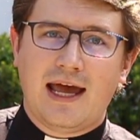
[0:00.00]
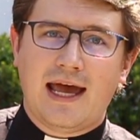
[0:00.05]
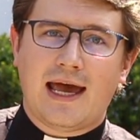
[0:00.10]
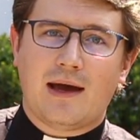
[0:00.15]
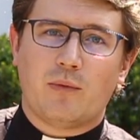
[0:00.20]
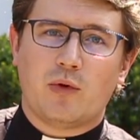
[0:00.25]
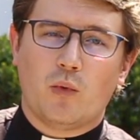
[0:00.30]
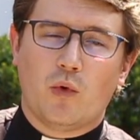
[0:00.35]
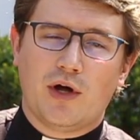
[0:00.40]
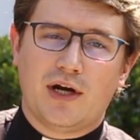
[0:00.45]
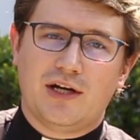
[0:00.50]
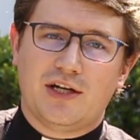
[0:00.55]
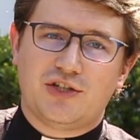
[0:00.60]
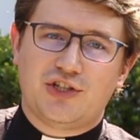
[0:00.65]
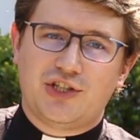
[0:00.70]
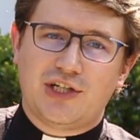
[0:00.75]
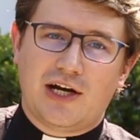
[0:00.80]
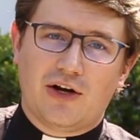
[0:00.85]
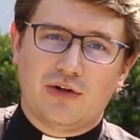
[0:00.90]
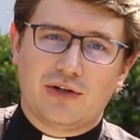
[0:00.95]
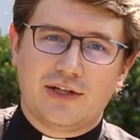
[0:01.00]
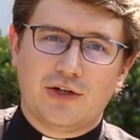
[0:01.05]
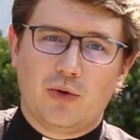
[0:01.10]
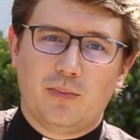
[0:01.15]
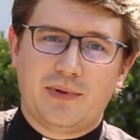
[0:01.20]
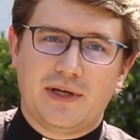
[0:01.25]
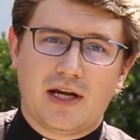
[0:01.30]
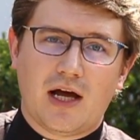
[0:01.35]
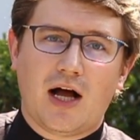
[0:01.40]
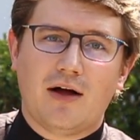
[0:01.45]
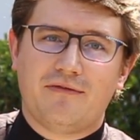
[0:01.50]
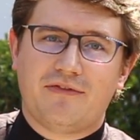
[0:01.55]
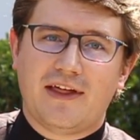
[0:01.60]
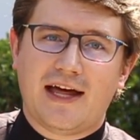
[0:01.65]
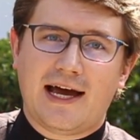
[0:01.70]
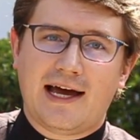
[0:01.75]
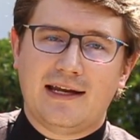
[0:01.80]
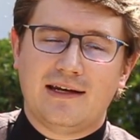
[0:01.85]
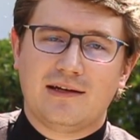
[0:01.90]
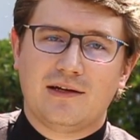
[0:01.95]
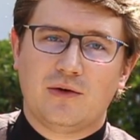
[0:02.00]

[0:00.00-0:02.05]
and we wanted to share a little bit of that